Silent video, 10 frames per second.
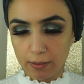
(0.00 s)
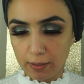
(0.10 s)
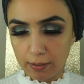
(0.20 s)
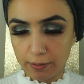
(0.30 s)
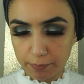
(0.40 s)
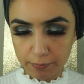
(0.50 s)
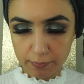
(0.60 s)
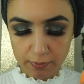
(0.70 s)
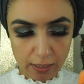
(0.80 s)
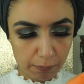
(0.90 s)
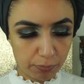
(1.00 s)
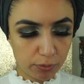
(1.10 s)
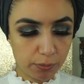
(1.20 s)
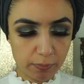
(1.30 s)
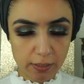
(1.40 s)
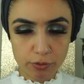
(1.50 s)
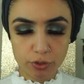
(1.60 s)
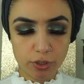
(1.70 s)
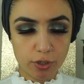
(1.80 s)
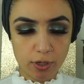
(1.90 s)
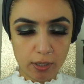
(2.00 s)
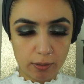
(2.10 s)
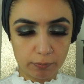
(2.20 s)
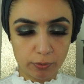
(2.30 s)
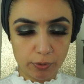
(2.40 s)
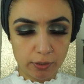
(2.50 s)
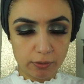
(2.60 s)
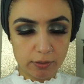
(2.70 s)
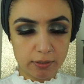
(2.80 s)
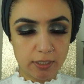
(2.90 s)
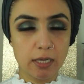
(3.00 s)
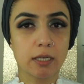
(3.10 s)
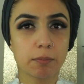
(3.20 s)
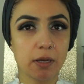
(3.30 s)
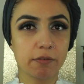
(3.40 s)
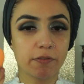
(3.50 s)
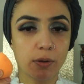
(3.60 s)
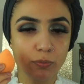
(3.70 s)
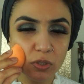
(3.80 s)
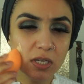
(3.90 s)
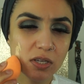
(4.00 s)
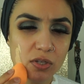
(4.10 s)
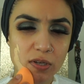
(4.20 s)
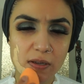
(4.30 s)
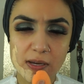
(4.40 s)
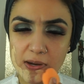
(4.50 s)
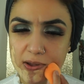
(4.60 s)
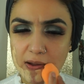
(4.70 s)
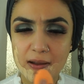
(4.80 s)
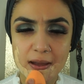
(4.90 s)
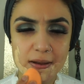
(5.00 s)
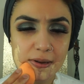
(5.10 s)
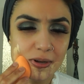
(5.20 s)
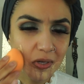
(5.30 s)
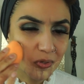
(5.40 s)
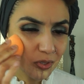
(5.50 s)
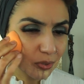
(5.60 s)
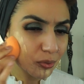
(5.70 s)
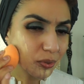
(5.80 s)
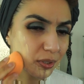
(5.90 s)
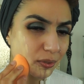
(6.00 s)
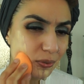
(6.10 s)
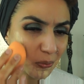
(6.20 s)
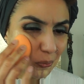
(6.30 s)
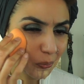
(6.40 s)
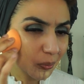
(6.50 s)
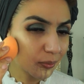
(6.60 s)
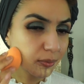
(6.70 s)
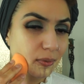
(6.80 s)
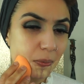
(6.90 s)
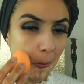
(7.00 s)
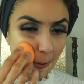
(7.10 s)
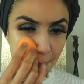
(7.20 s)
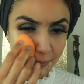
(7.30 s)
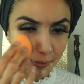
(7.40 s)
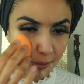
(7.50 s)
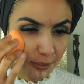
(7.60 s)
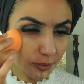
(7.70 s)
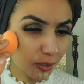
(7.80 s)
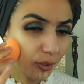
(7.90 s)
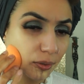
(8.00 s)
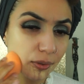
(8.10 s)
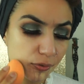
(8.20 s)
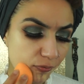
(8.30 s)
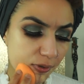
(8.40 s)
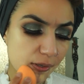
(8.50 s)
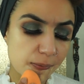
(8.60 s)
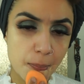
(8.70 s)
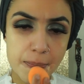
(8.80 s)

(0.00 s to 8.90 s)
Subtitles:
damp beauty blender, and I'm going to take my foundation. I'm just going to apply it all over.